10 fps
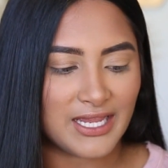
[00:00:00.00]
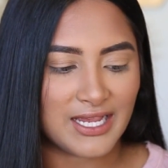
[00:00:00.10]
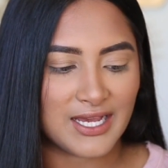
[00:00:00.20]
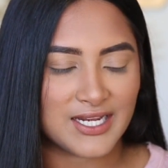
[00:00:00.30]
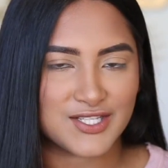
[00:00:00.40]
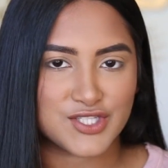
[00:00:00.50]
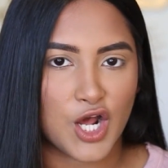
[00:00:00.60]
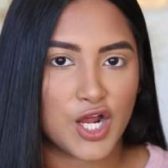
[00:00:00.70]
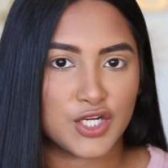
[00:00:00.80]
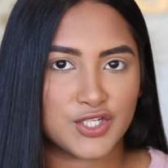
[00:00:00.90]
and it's
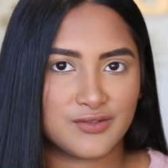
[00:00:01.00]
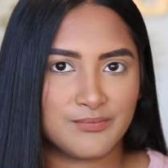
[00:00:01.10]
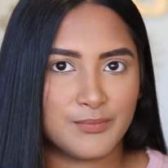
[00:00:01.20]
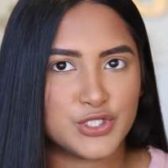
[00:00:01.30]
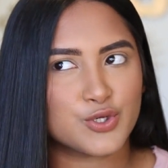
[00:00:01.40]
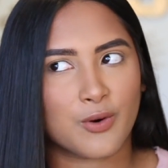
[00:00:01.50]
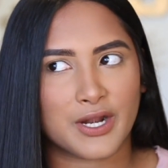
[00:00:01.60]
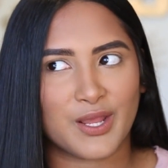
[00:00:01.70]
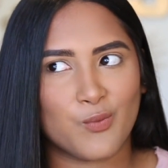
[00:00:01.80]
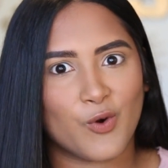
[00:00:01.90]
not
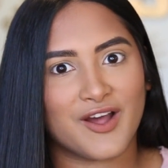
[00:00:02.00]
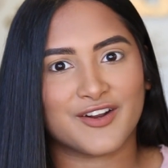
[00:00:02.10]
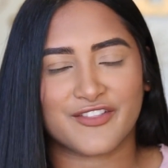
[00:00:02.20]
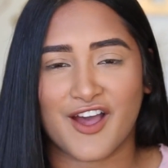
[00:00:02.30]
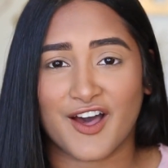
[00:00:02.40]
majority one or the